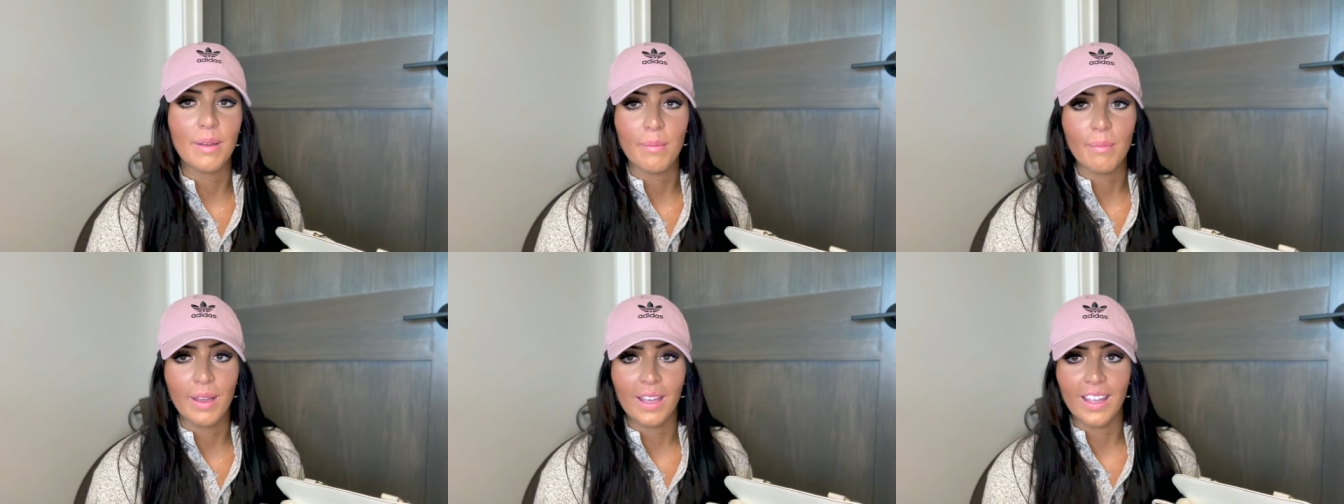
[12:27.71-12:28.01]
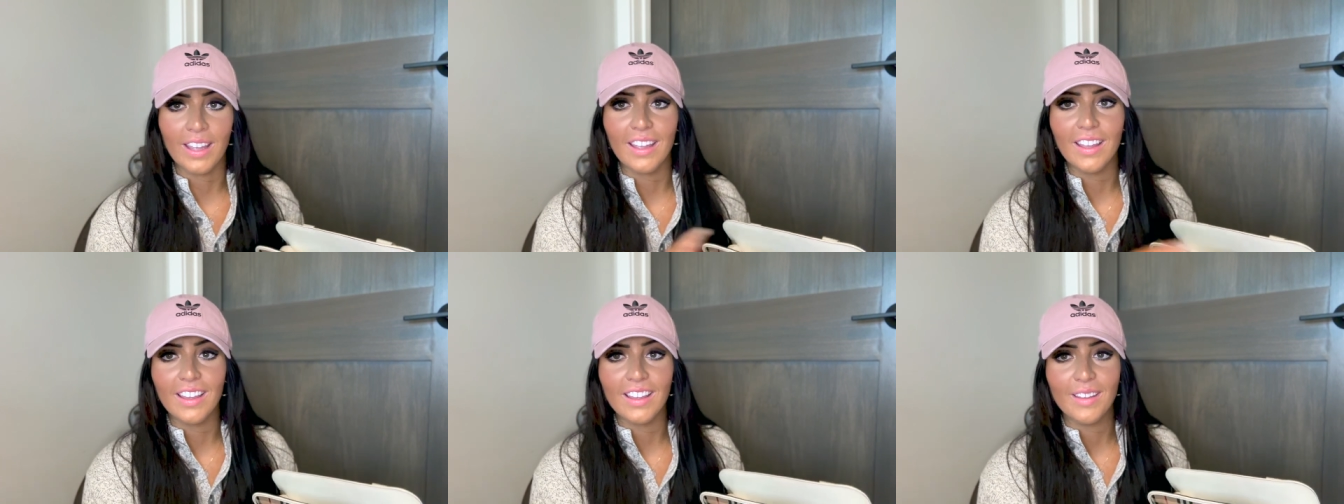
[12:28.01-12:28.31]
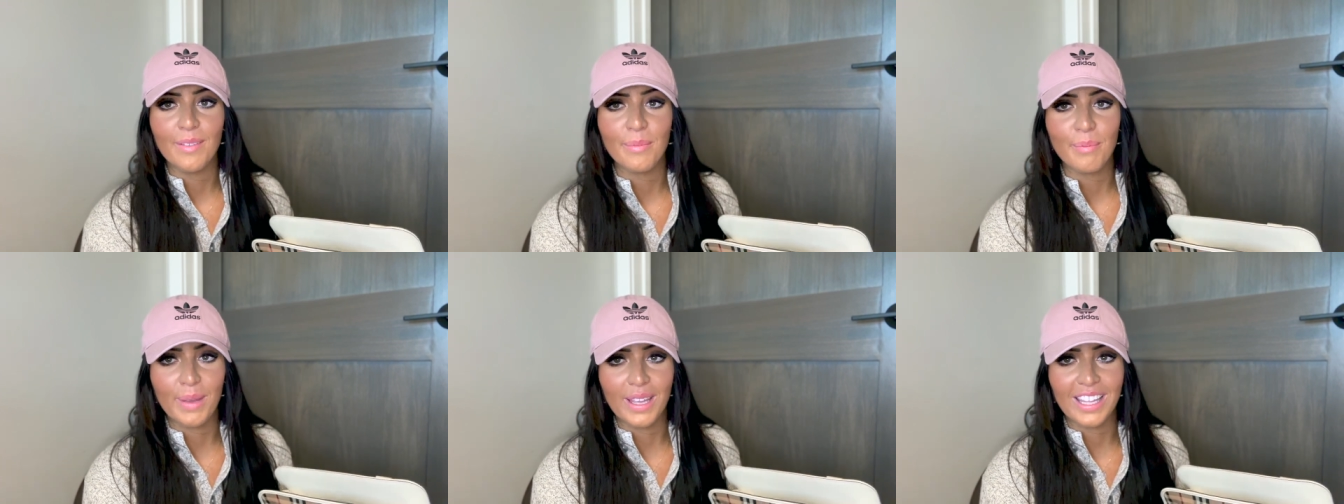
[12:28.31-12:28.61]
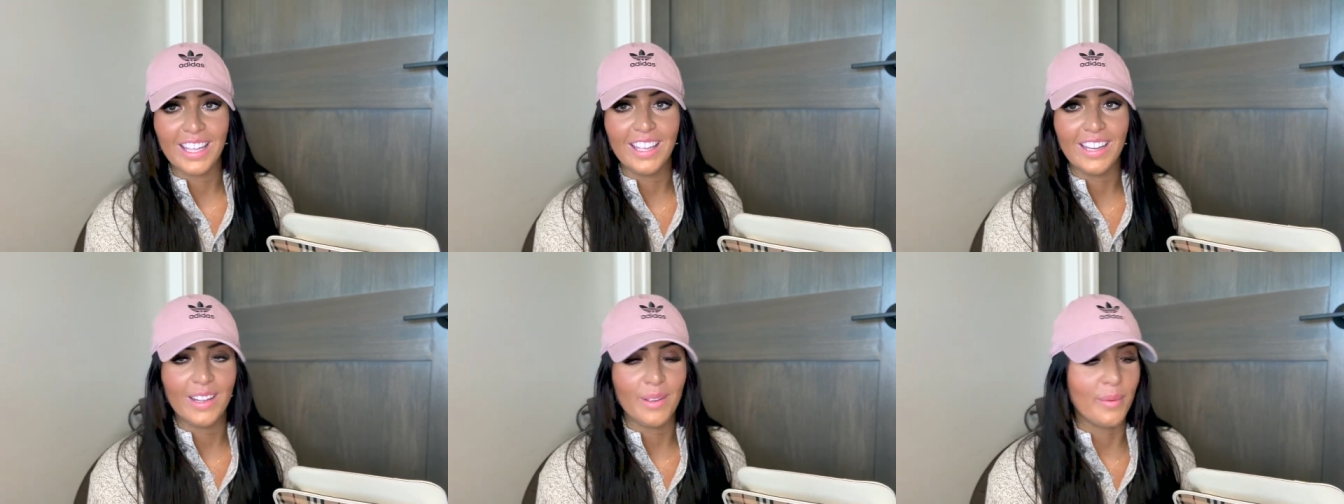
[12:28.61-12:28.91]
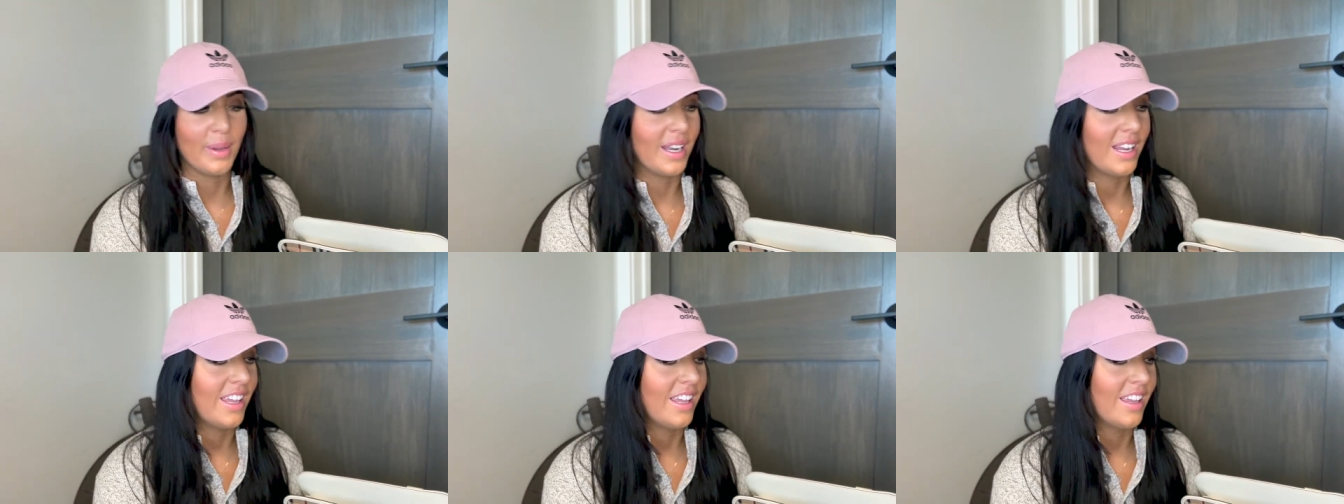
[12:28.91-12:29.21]
and my kitty
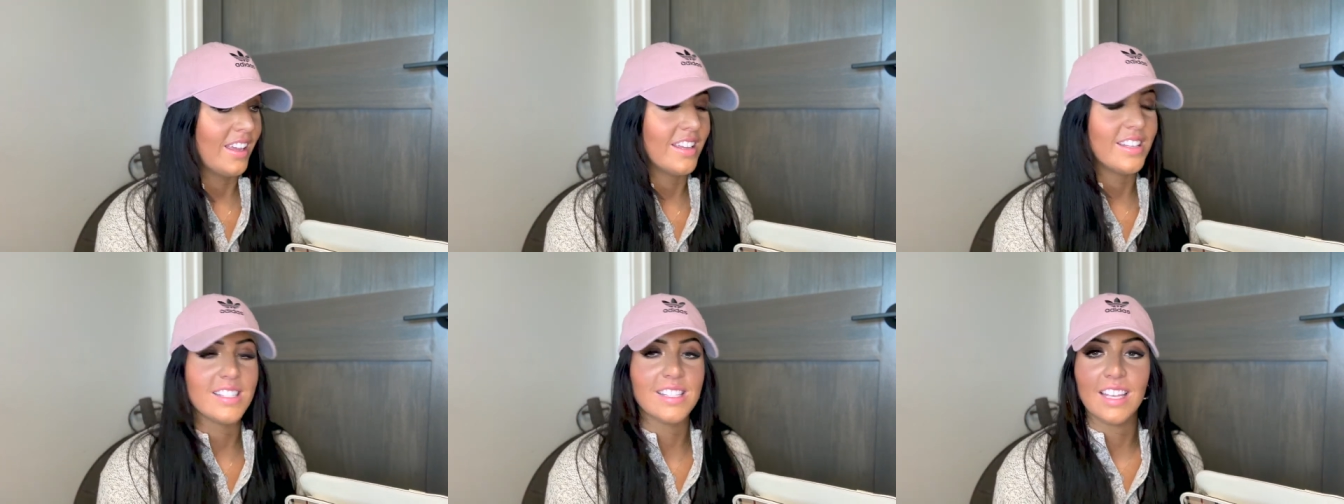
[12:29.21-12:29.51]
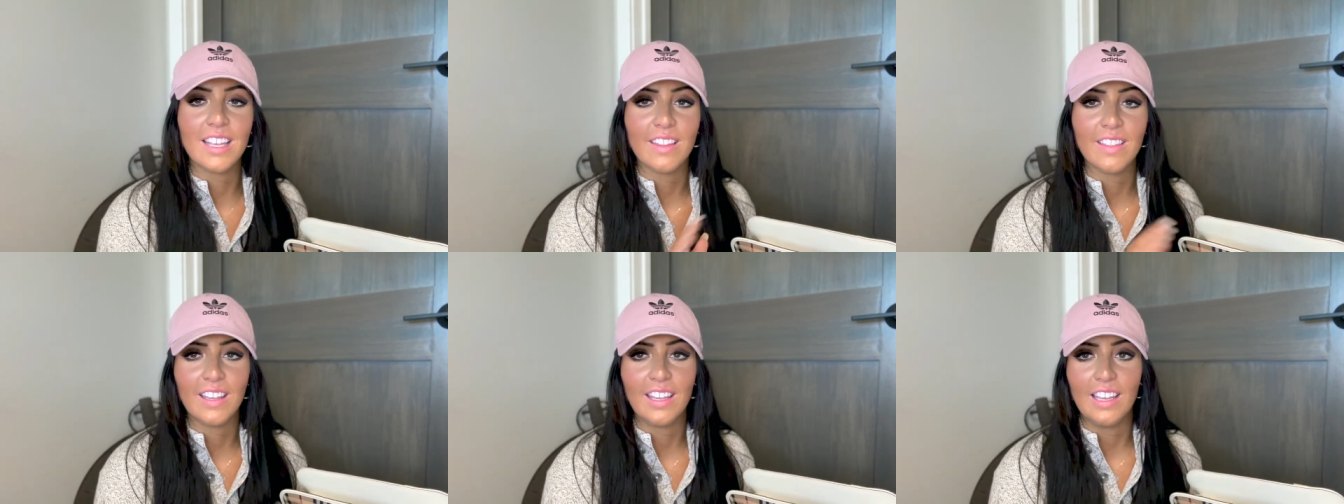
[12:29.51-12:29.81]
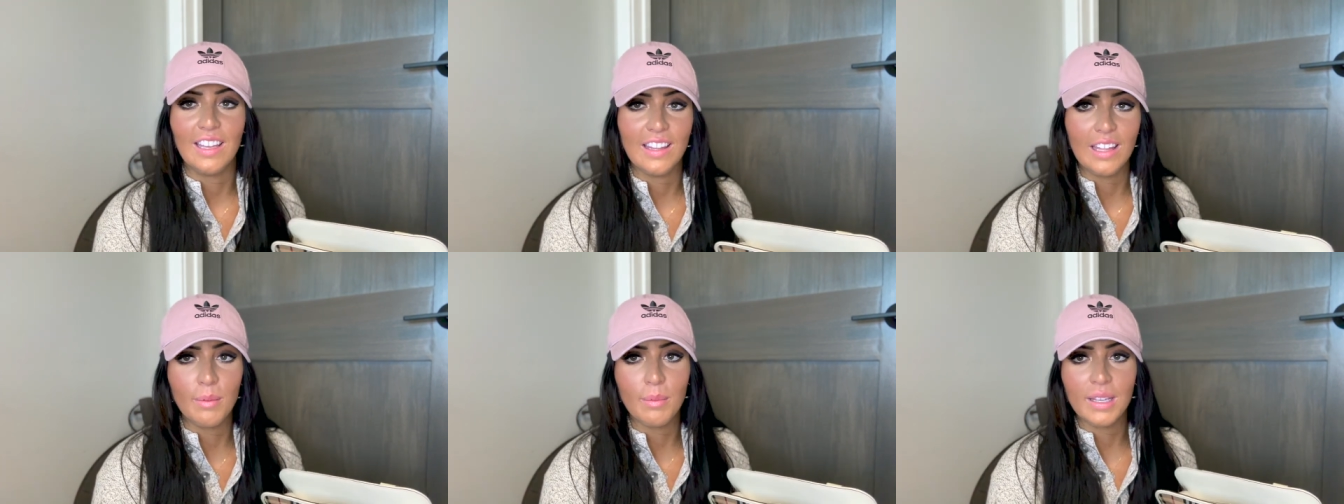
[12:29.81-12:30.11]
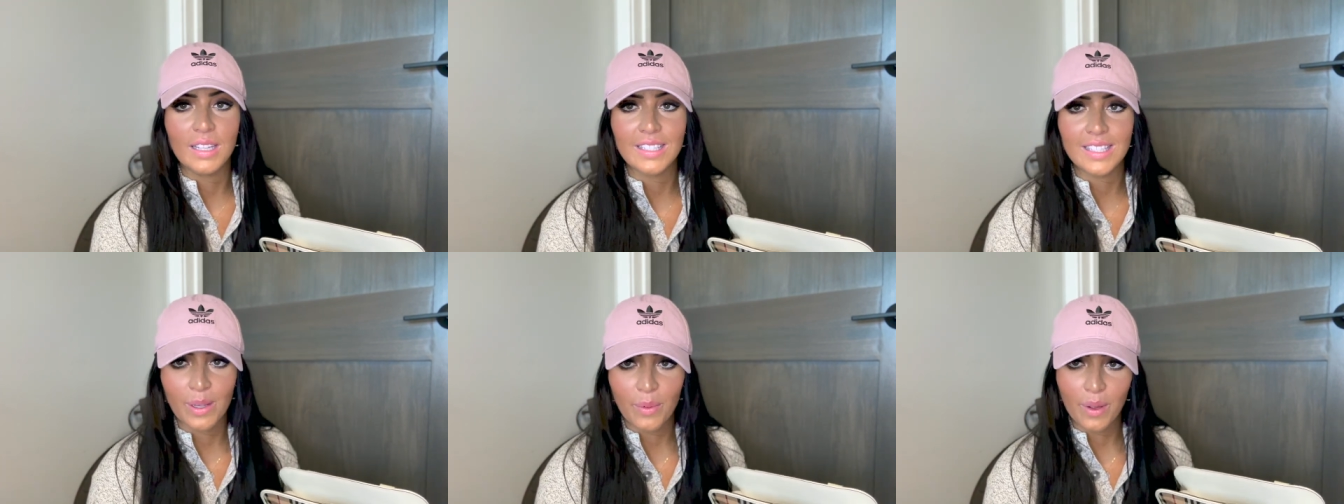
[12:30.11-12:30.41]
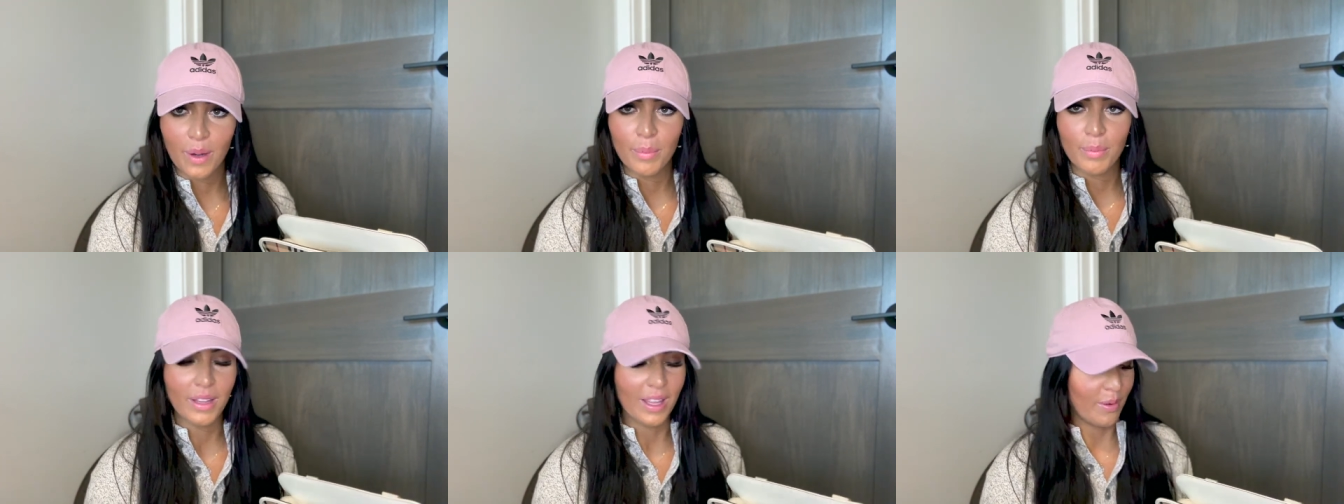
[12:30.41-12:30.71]
Winnie is like thinking that means I
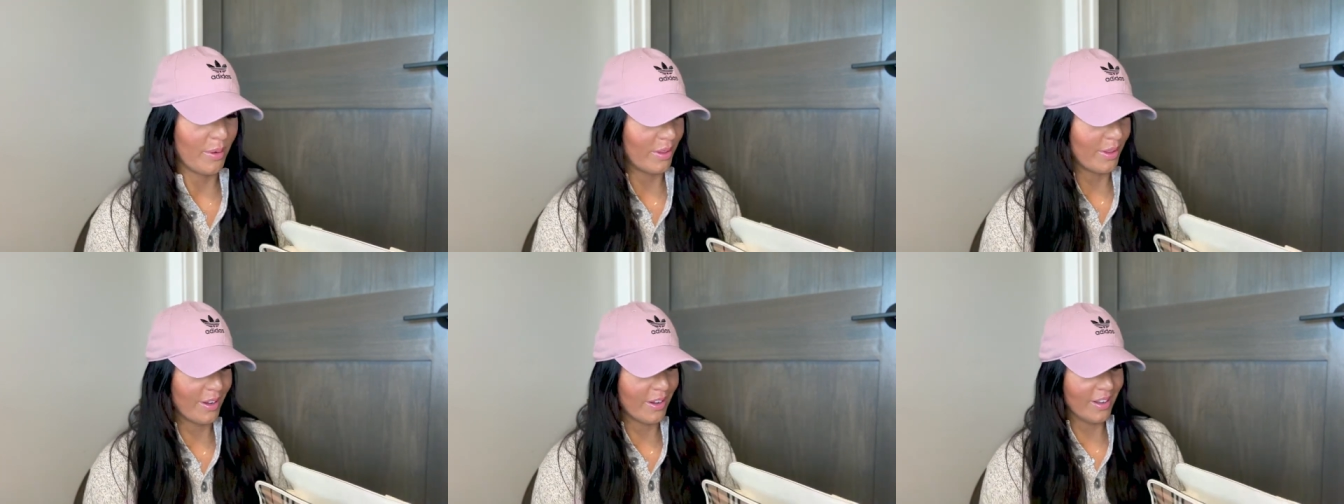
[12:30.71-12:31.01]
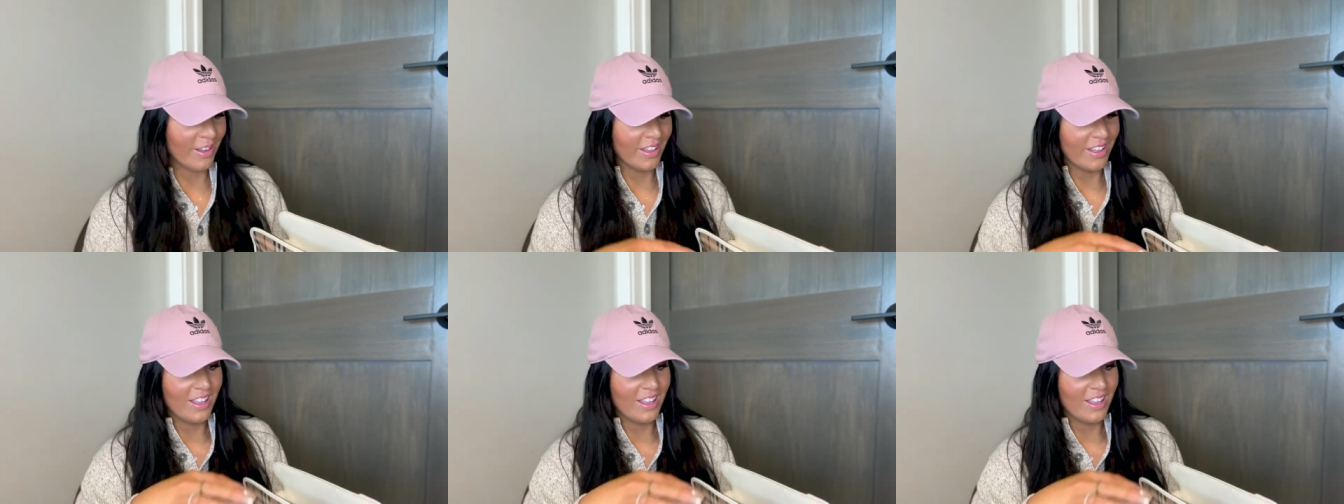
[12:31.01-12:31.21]
want to play with her.